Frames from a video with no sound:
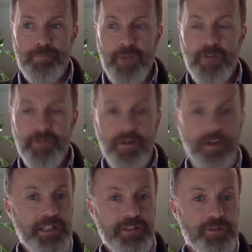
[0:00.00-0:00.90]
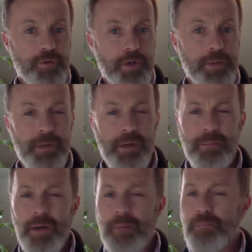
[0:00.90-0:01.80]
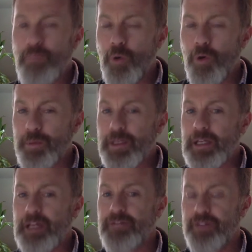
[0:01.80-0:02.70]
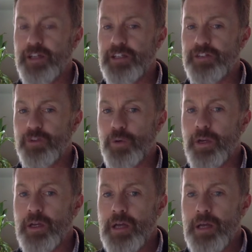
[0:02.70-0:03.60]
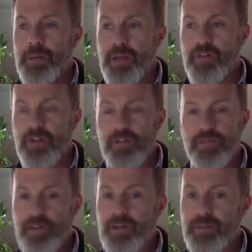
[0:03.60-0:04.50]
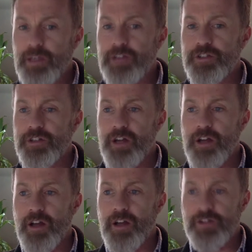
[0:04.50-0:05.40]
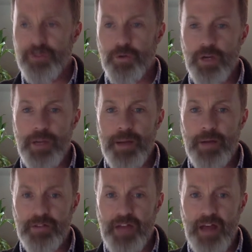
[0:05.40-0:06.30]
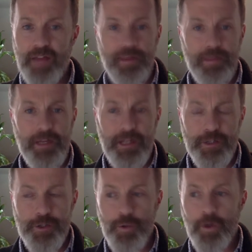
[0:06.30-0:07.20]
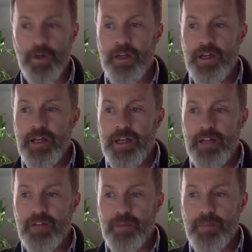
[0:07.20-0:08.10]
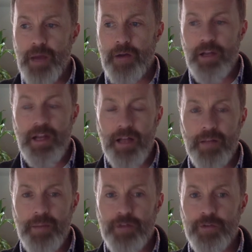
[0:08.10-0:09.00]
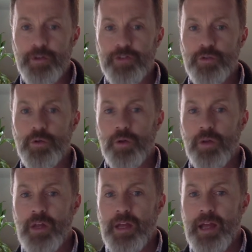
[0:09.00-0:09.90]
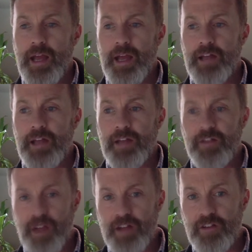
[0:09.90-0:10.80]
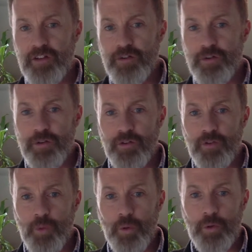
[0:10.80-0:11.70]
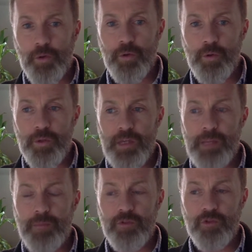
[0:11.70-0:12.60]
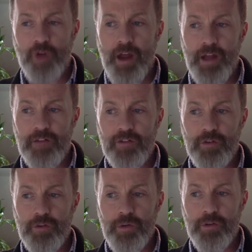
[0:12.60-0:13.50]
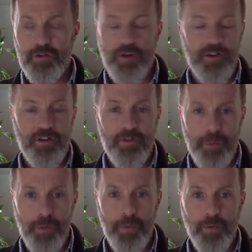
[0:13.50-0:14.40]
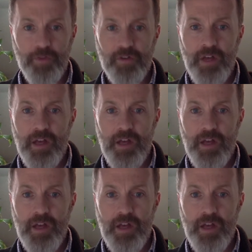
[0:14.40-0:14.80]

funny story, but a morbidly funny story, because it is very much a story about death. I mean, in short, it's about an elementary school and a science teacher at the school who keeps trying to instruct his pupils